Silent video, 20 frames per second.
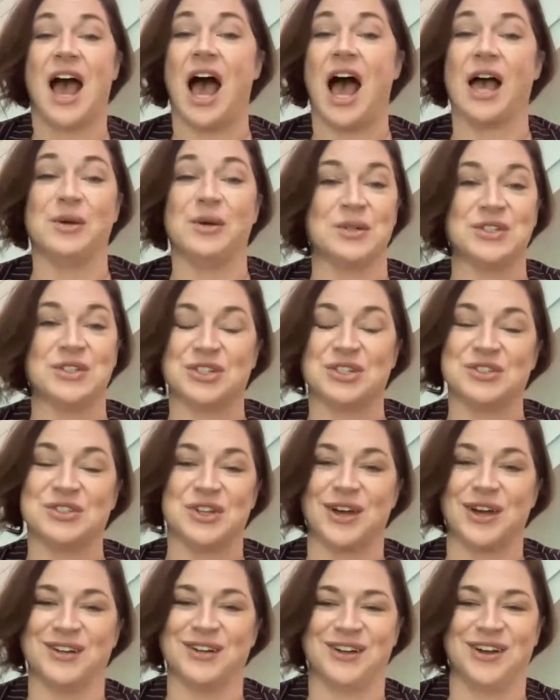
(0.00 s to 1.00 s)
I was
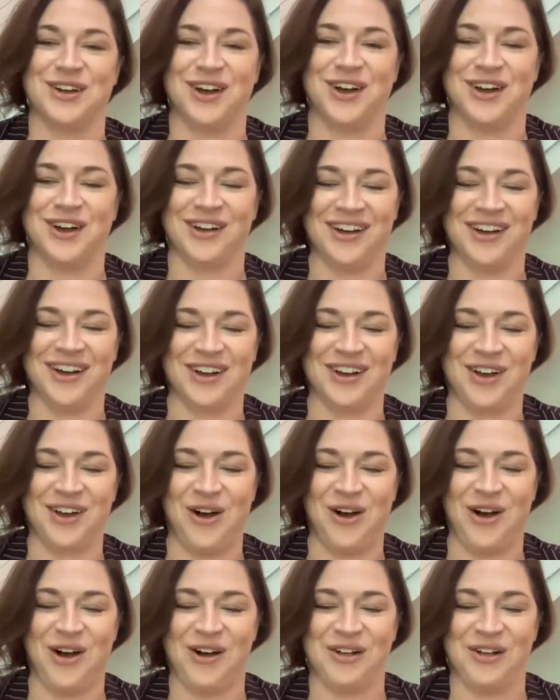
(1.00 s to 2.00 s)
just on a
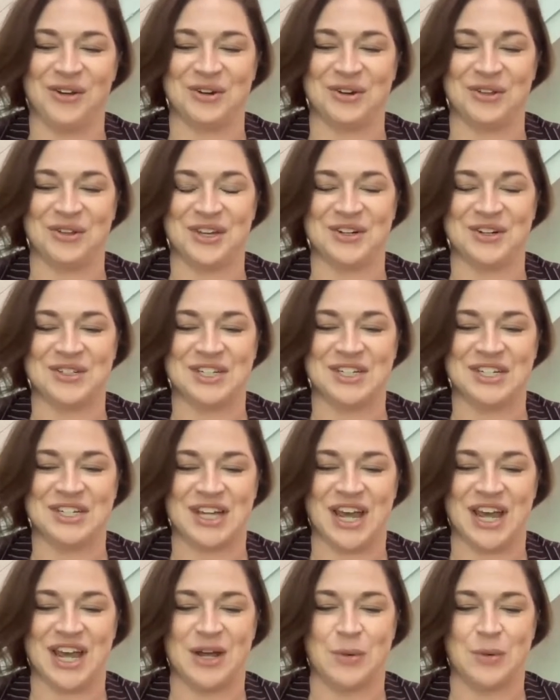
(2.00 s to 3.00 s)
call earlier
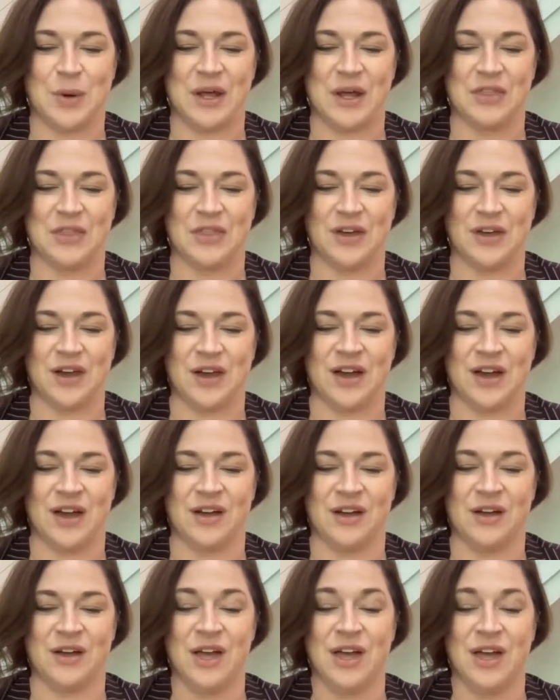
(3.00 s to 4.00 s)
today with
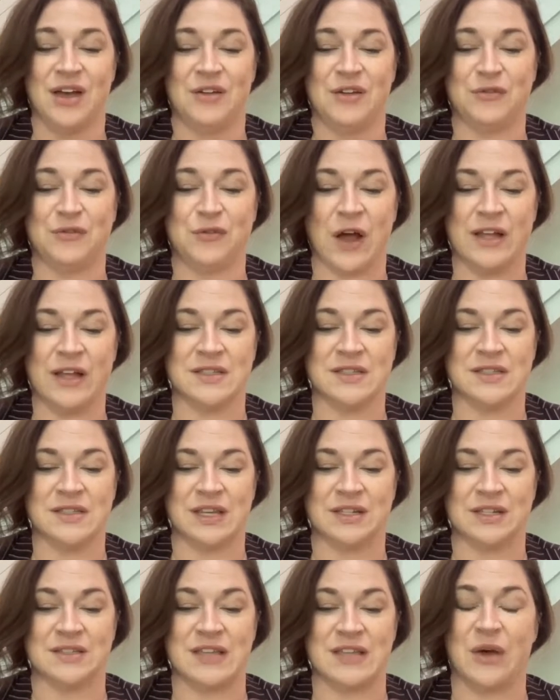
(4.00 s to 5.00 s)
friends
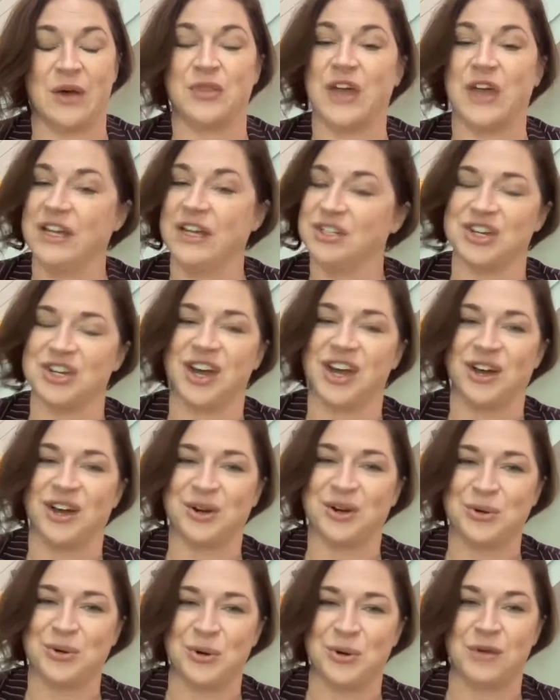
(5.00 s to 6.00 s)
in South Asia
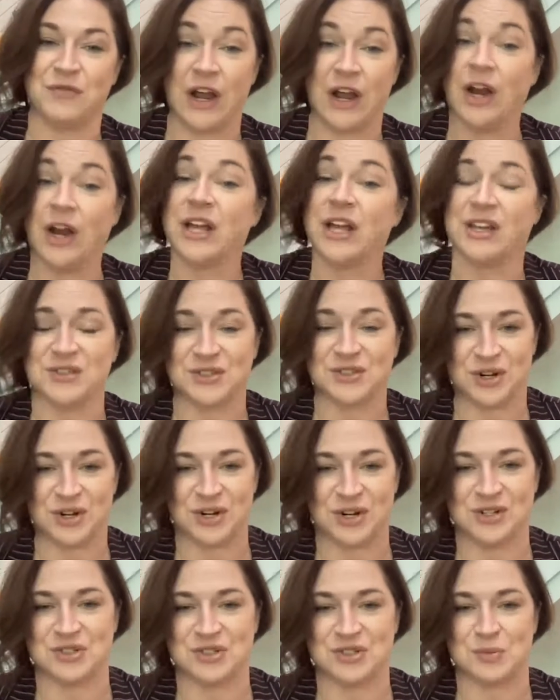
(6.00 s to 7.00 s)
who are very
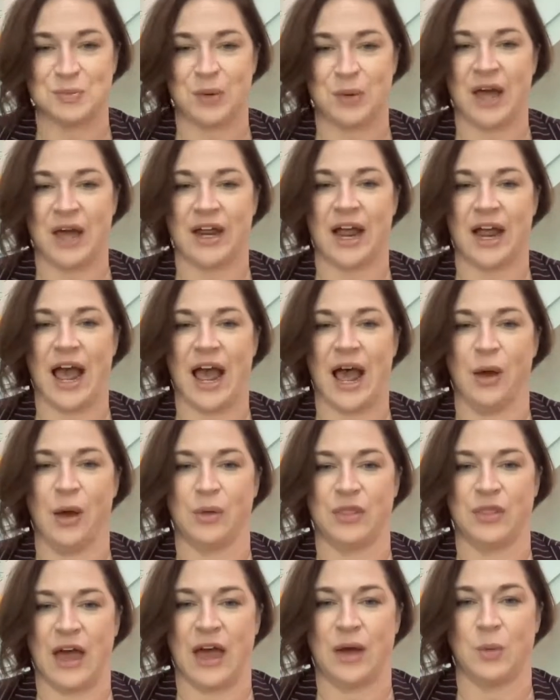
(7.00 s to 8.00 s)
concerned by how
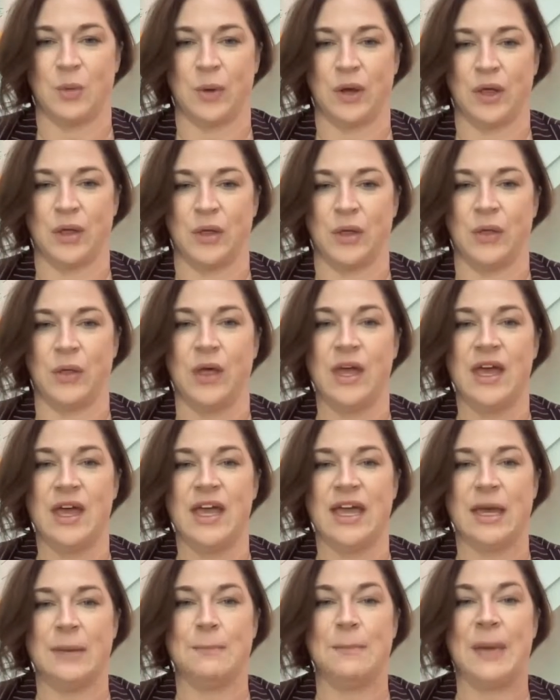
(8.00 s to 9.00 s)
that will
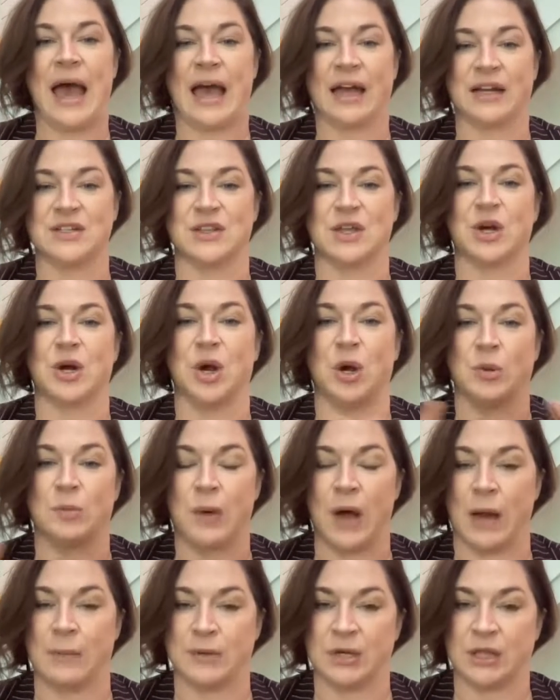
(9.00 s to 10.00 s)
impact their own
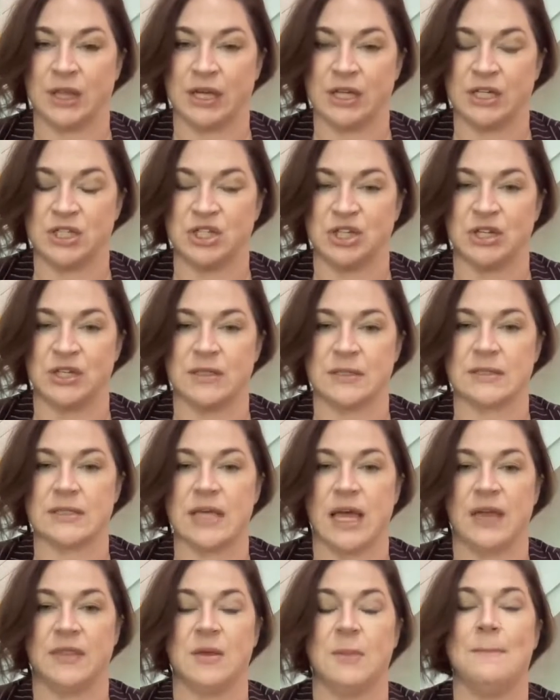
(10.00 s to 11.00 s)
populations
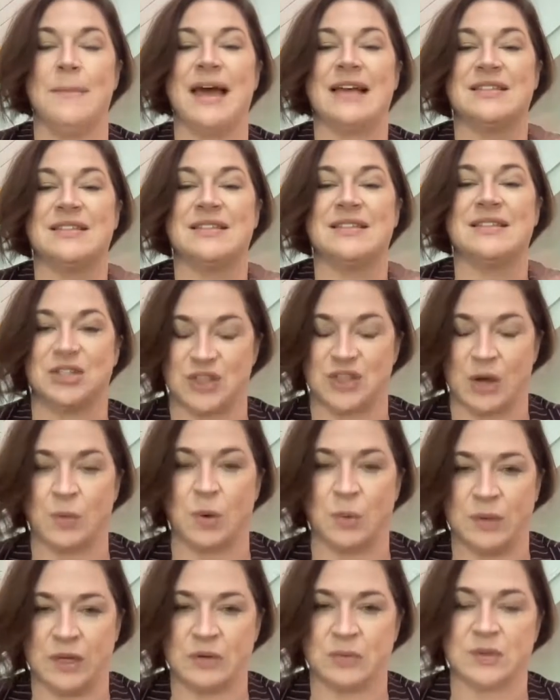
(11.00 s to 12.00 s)
and the message that
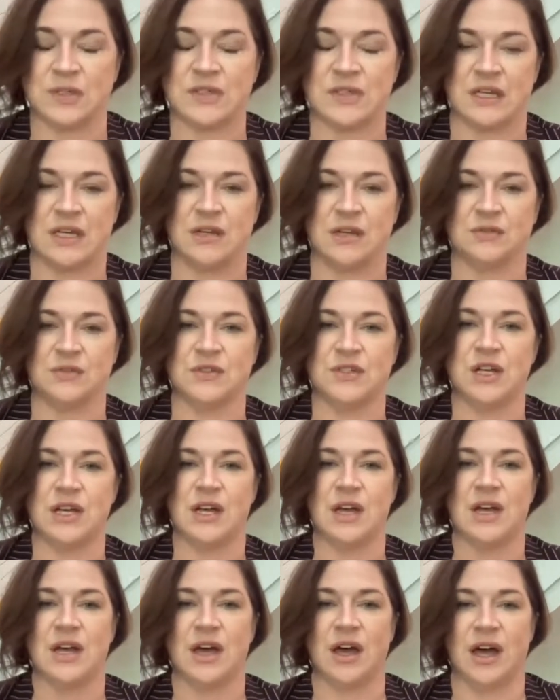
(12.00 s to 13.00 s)
will be received
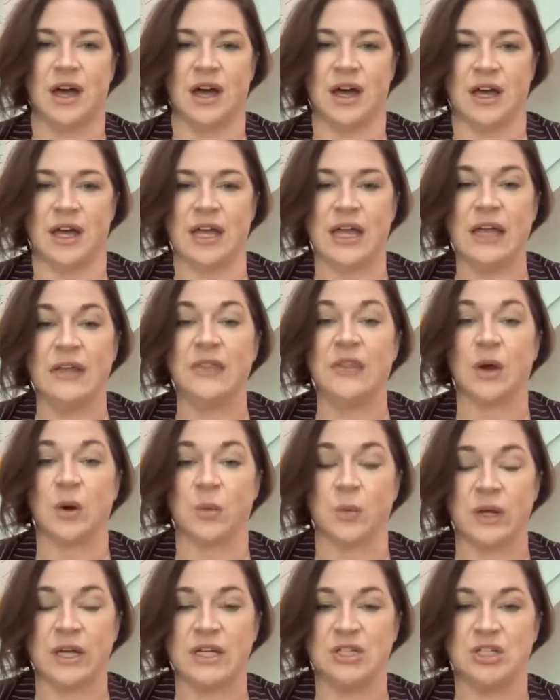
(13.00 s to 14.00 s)
in their
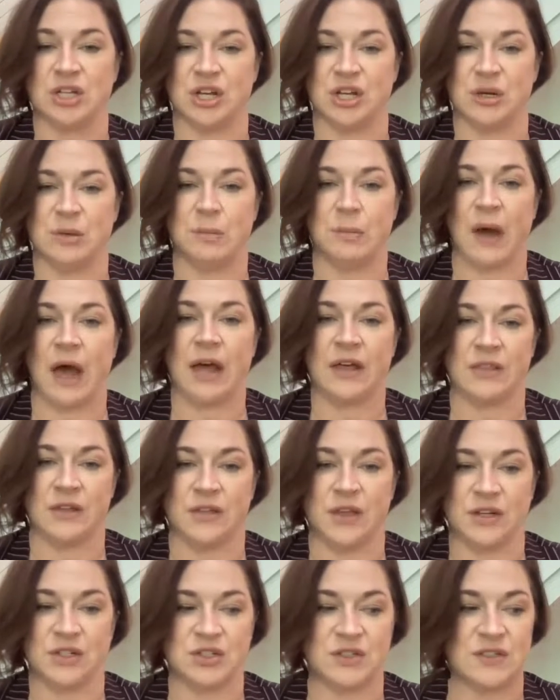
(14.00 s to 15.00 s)
region by the
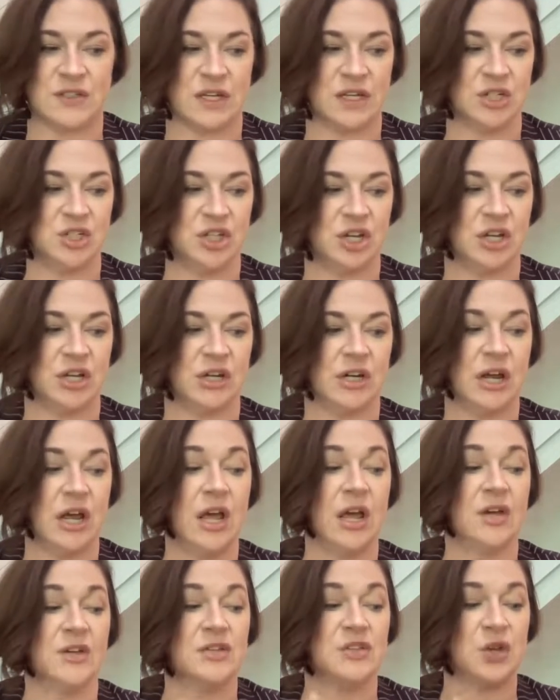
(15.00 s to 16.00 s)
legislation.
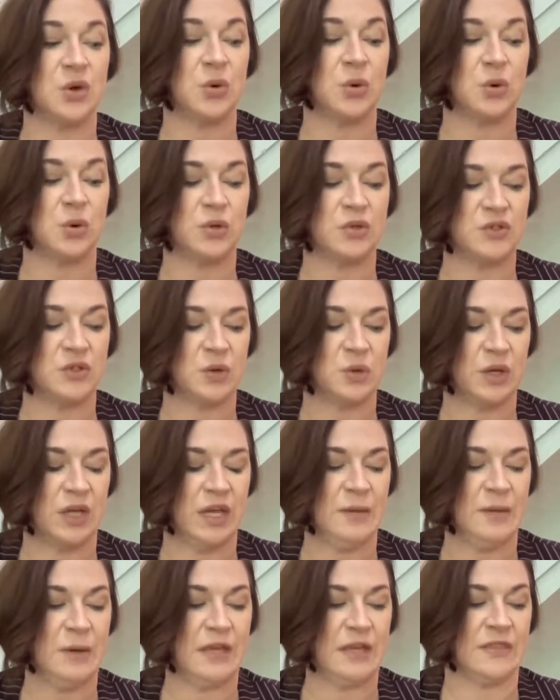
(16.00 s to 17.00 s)
So
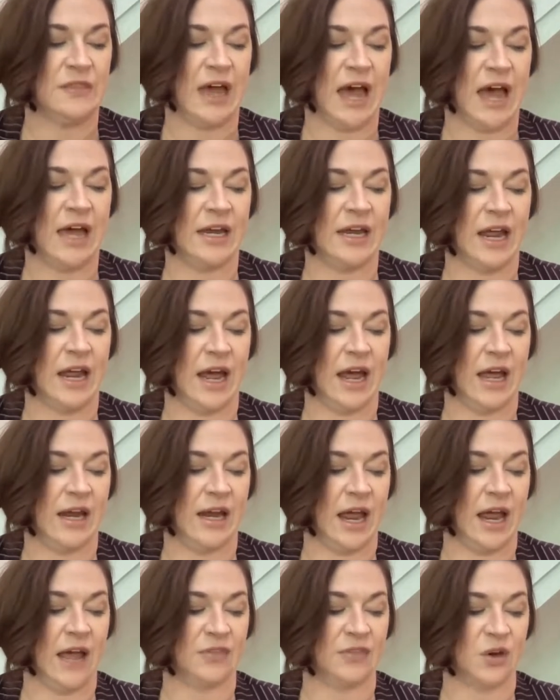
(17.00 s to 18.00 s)
keeping that
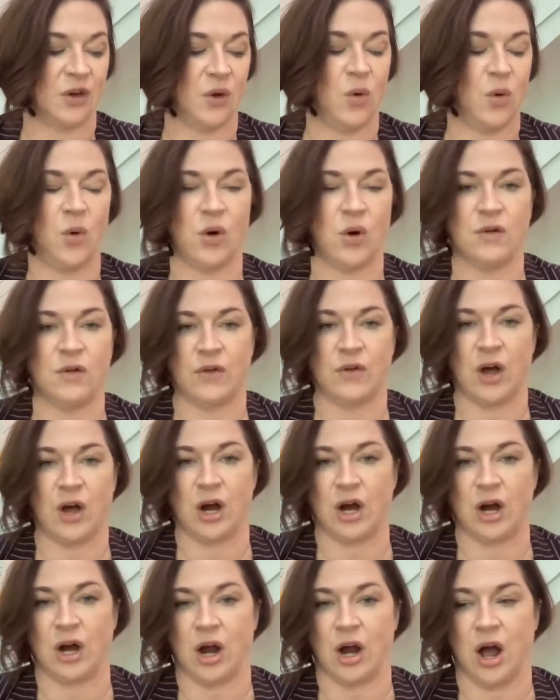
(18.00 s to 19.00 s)
at the core of
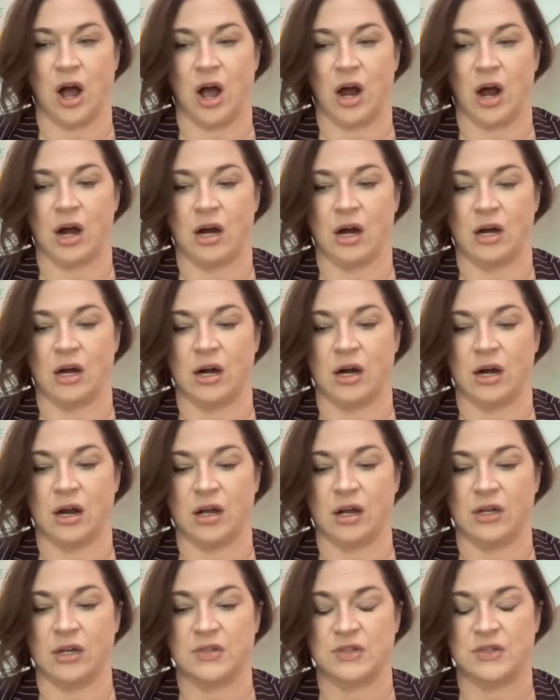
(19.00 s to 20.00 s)
our
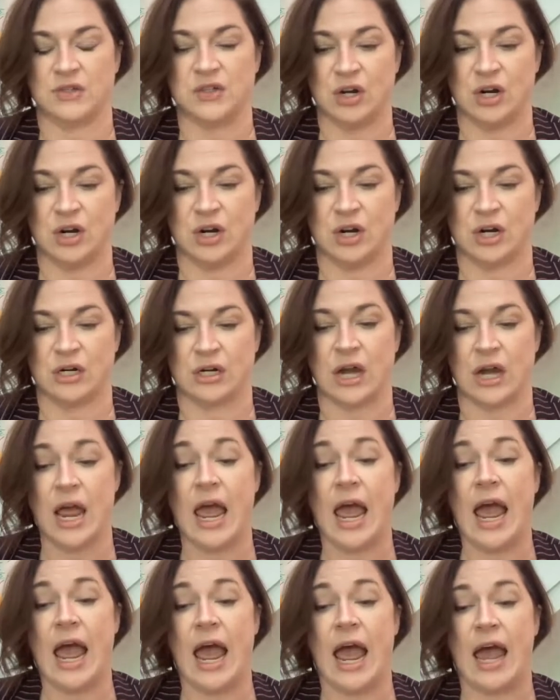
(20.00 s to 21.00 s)
concern,
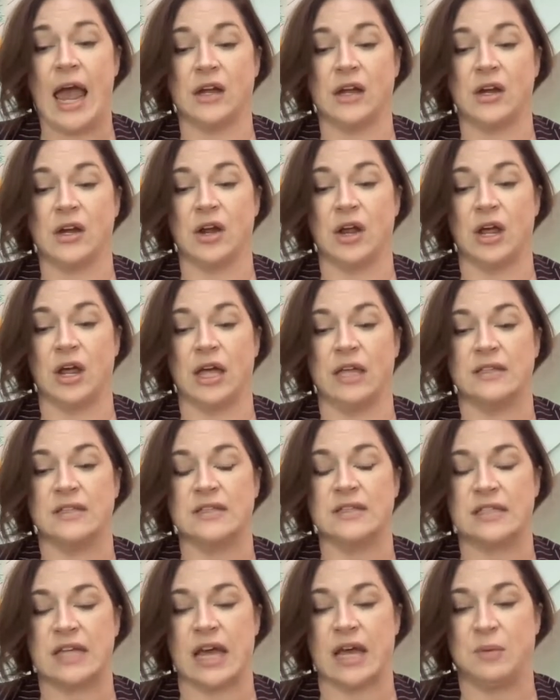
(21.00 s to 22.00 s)
and
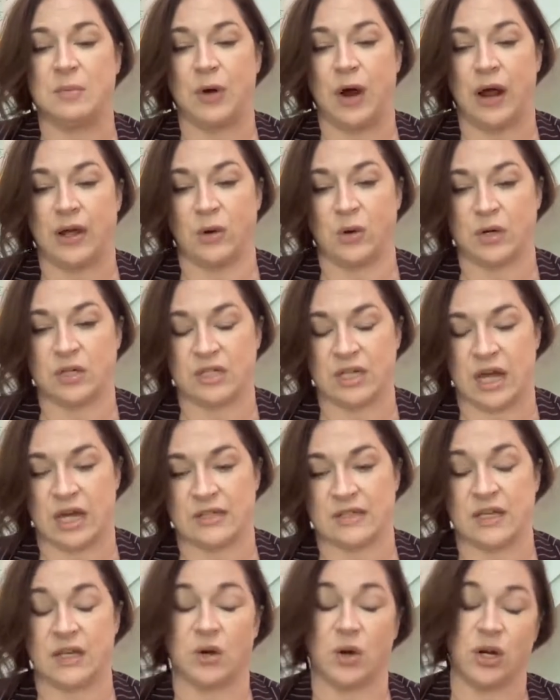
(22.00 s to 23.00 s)
instead
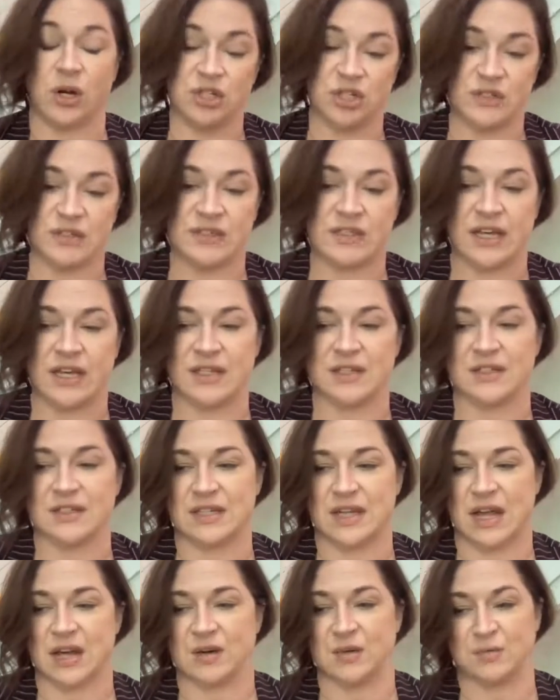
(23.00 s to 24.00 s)
prioritizing, or I shouldn't say
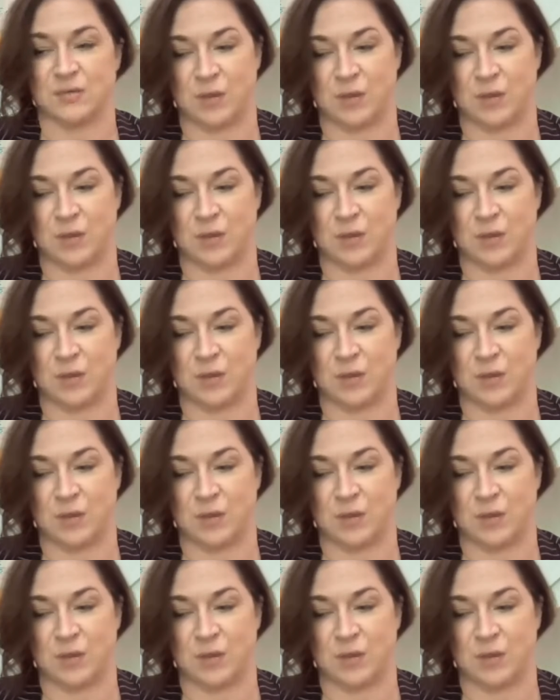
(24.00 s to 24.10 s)
instead of